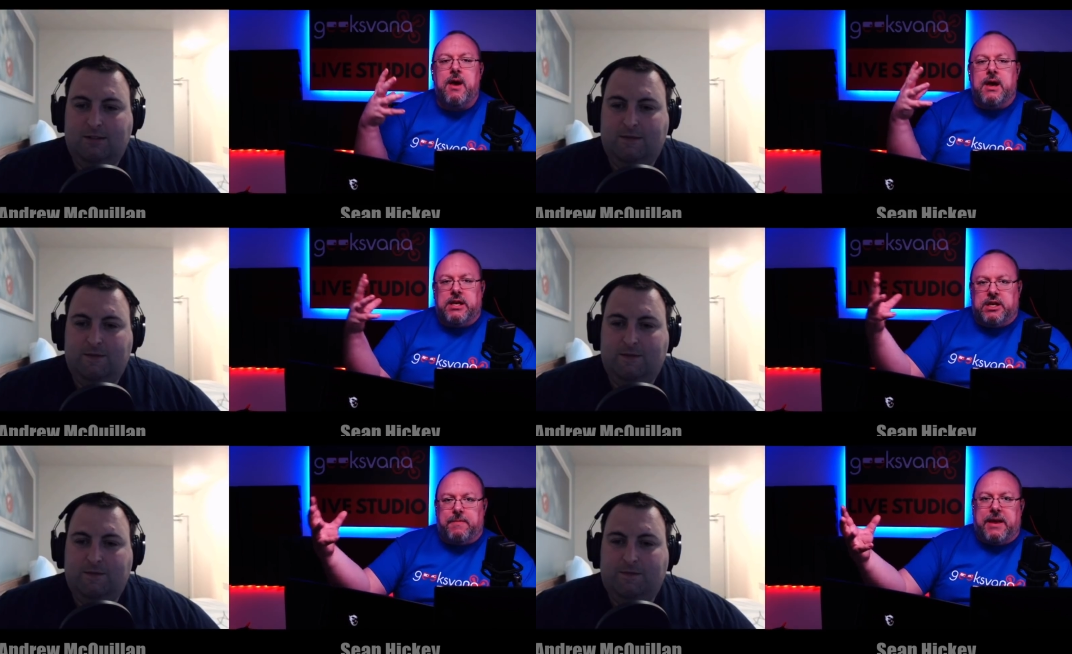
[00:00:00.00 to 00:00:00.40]

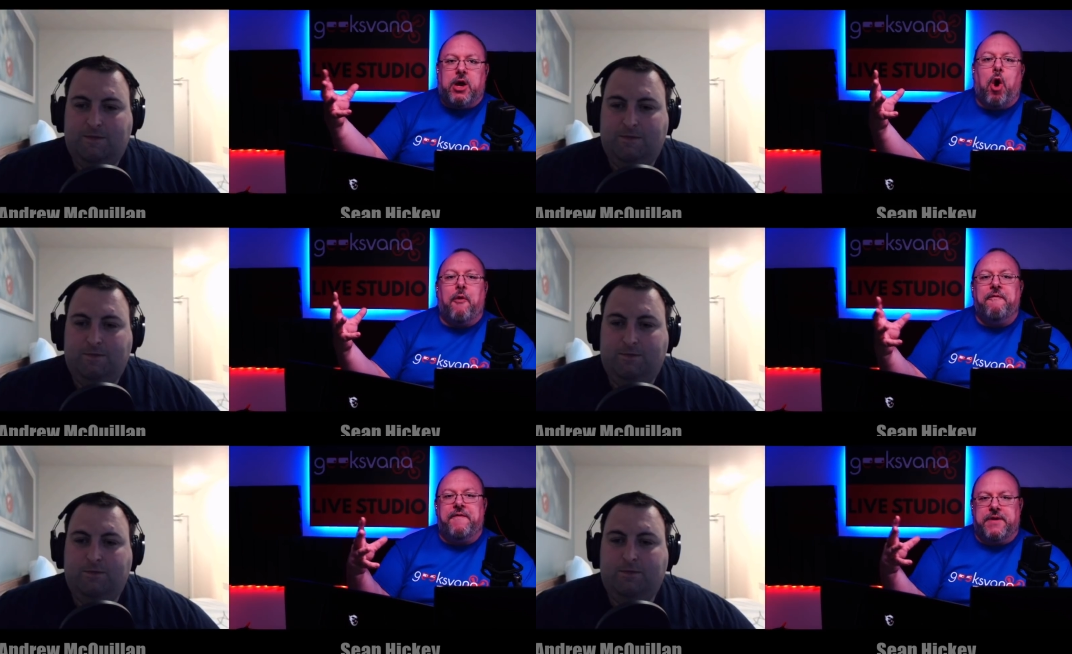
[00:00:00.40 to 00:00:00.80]
Speaker 1: to be
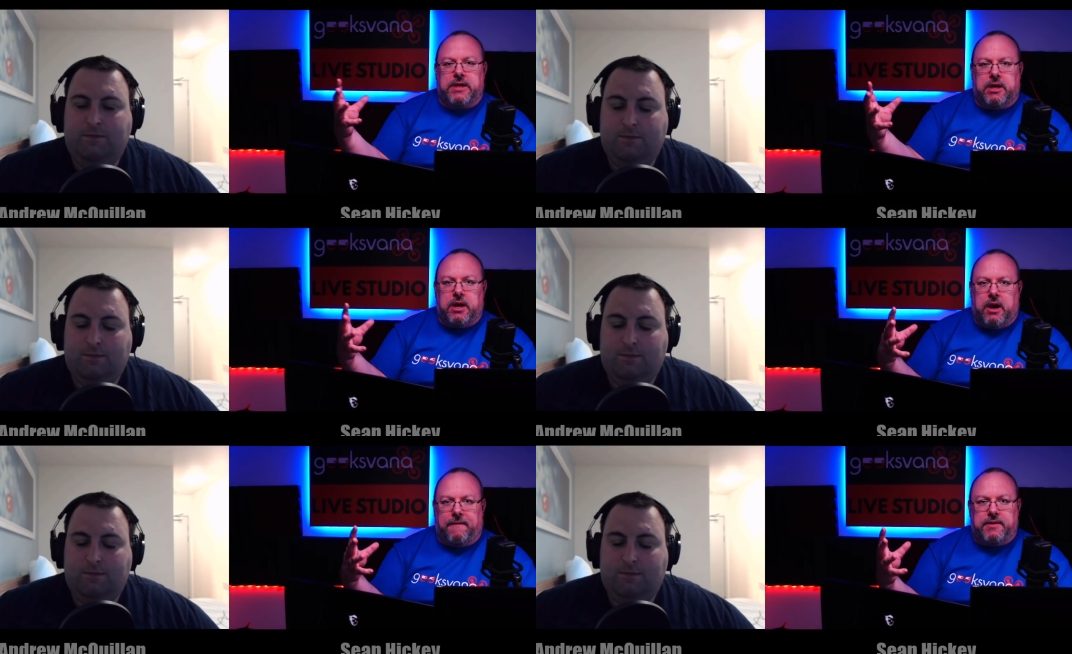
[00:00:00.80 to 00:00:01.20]

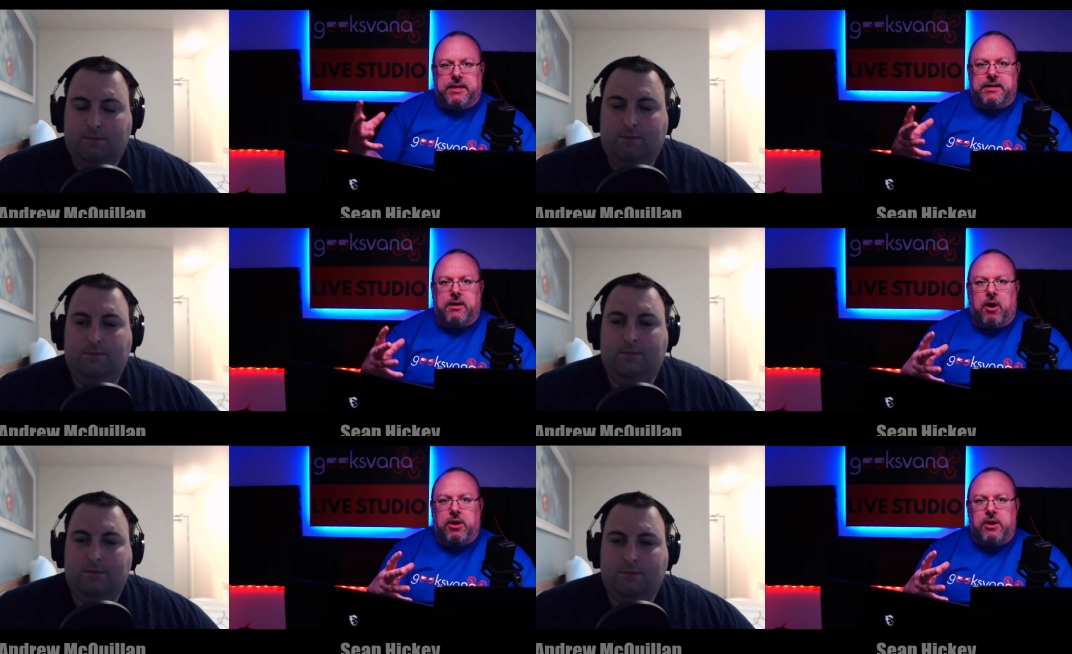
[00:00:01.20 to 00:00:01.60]
confident enough to
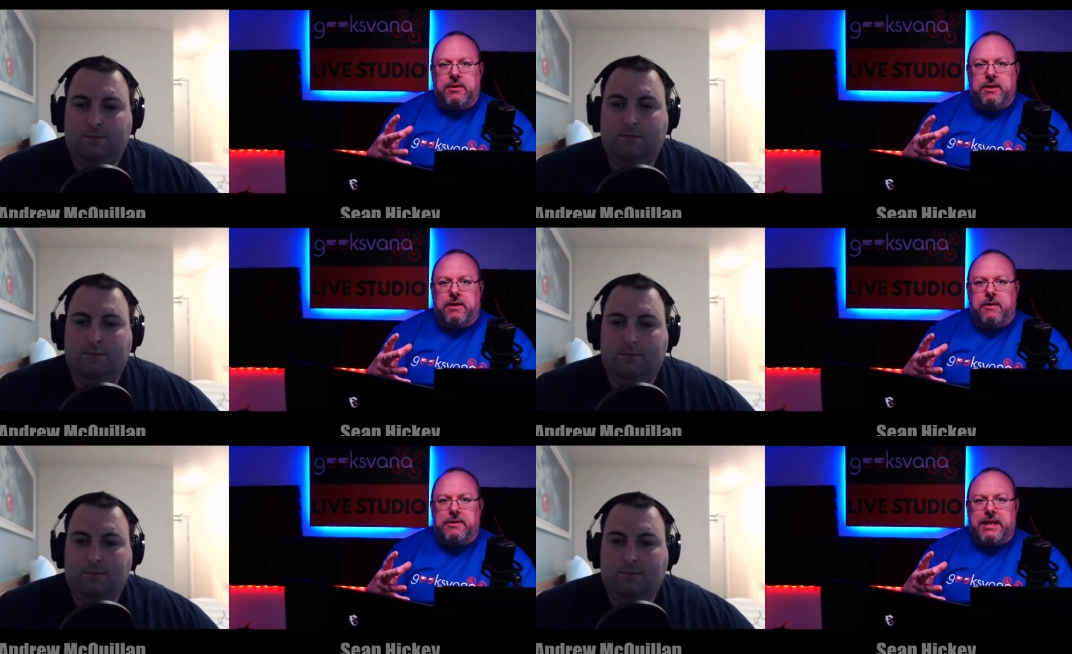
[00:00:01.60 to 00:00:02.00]
start
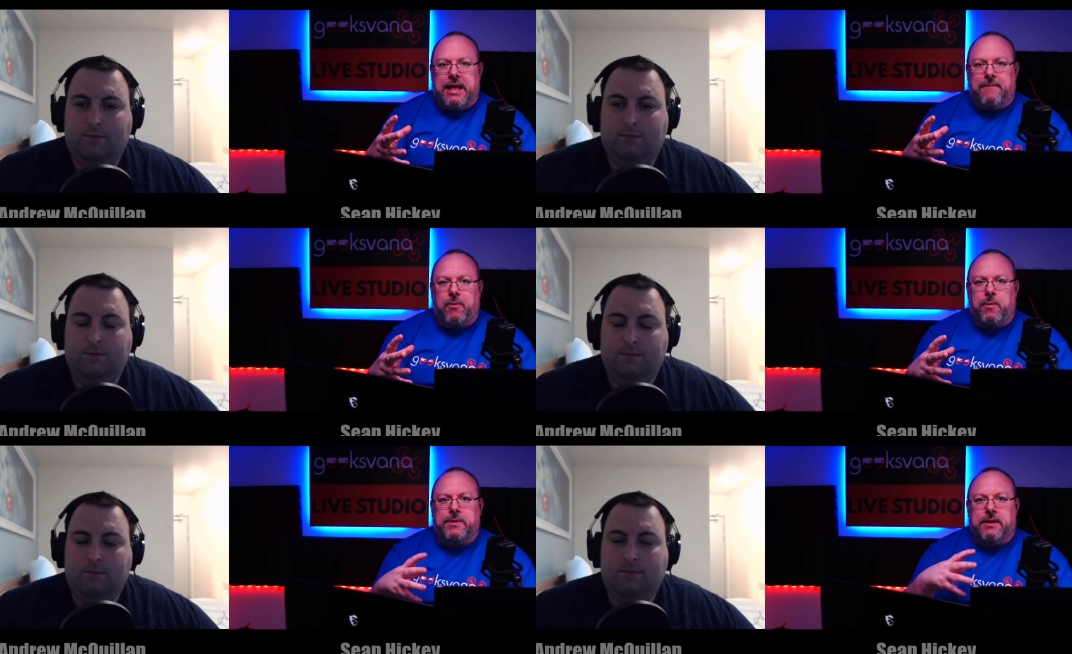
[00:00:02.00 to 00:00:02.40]
using those
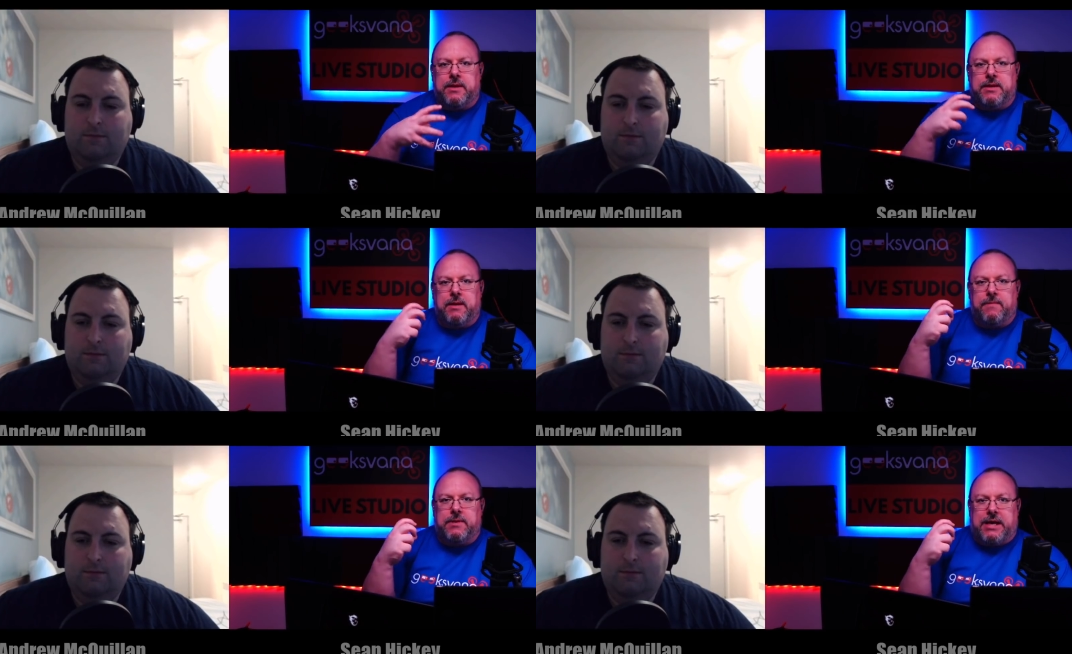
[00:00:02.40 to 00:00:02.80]
labels and
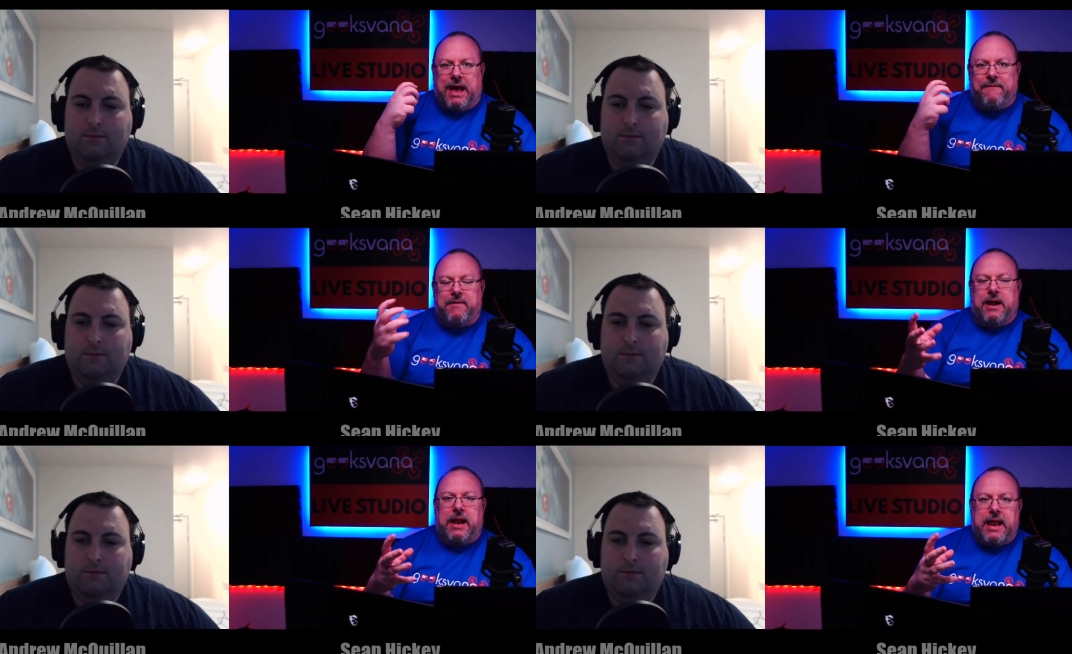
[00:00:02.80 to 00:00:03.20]
to to
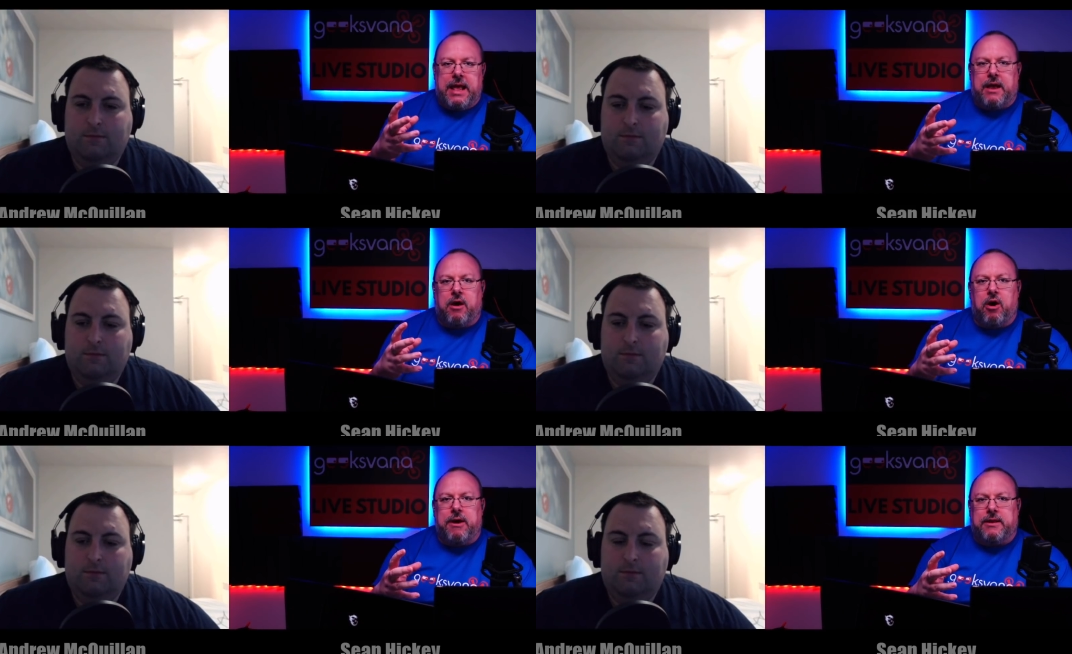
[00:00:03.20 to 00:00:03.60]
have clear
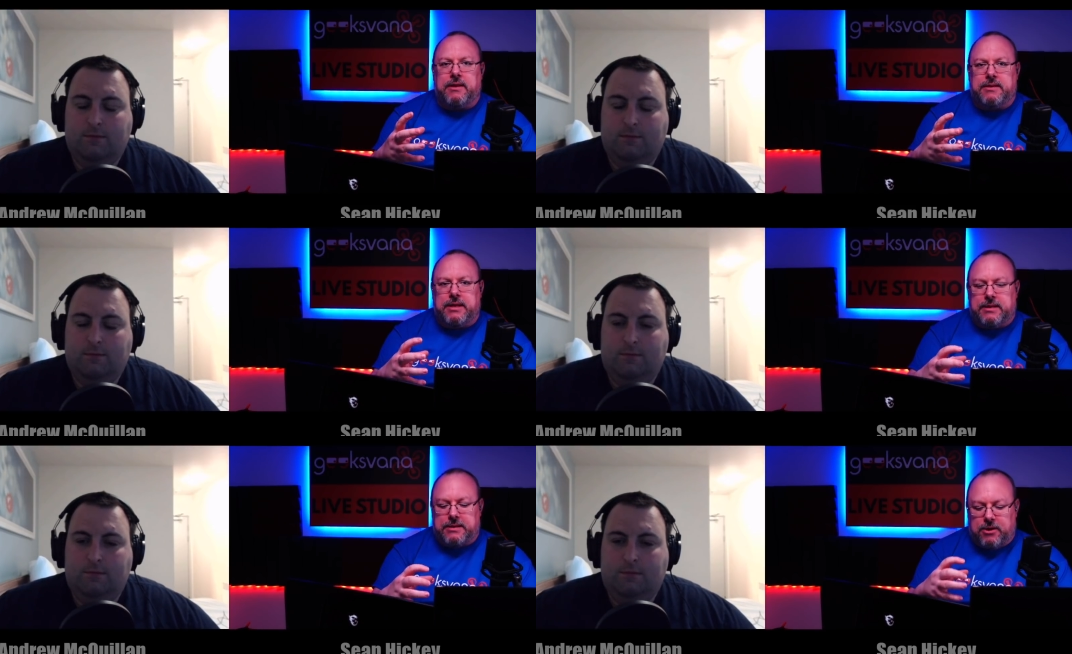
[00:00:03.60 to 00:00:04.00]

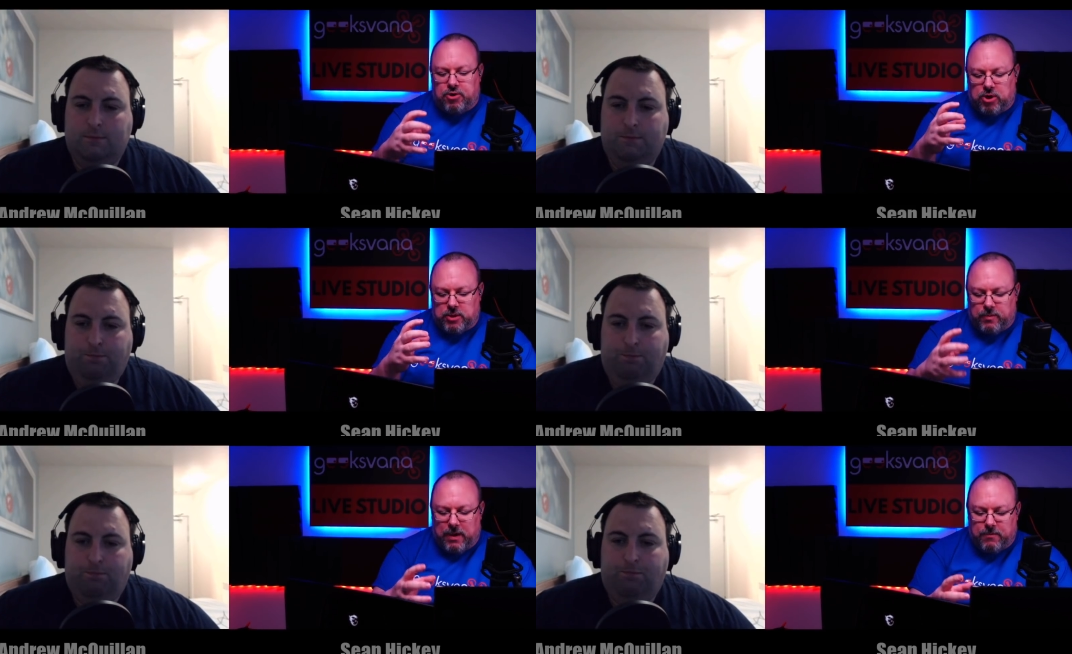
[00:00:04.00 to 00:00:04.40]
guidance, et
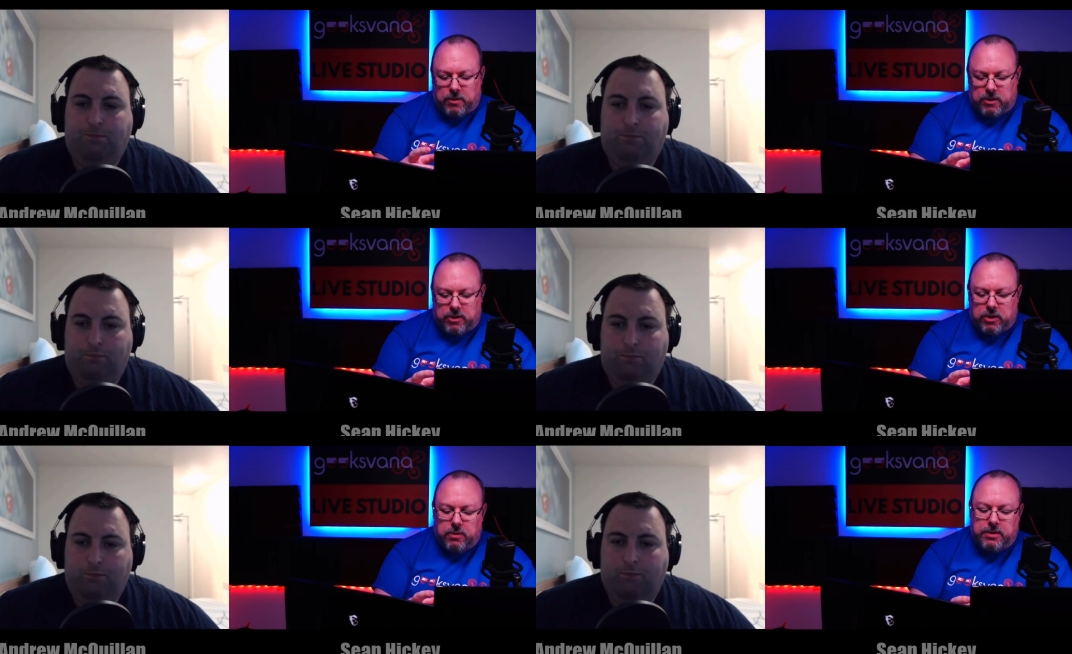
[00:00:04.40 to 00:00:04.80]
cetera, to be able to do